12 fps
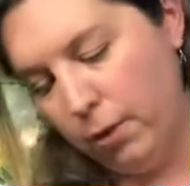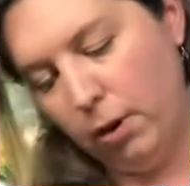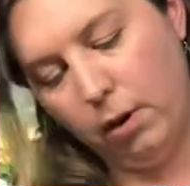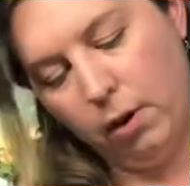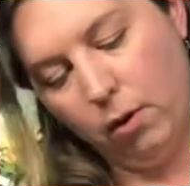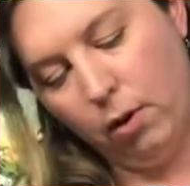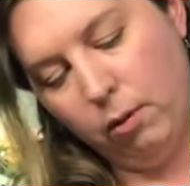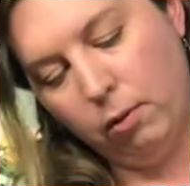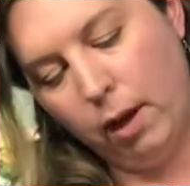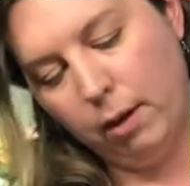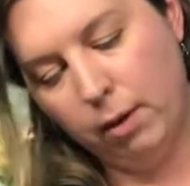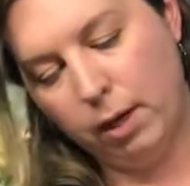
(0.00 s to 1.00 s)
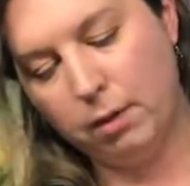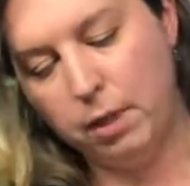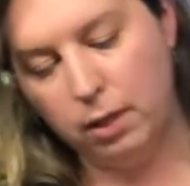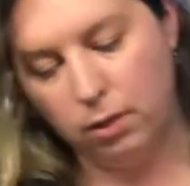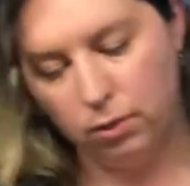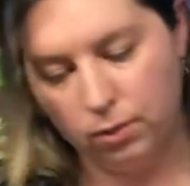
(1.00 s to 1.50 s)
or I
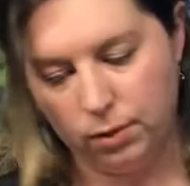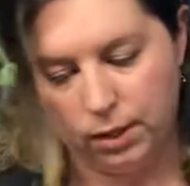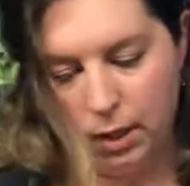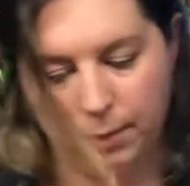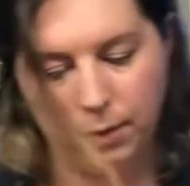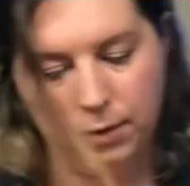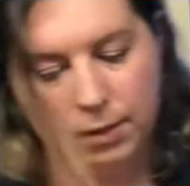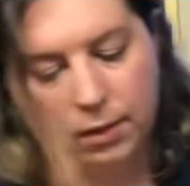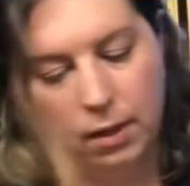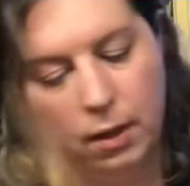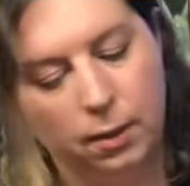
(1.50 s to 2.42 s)
recommend you use clippers.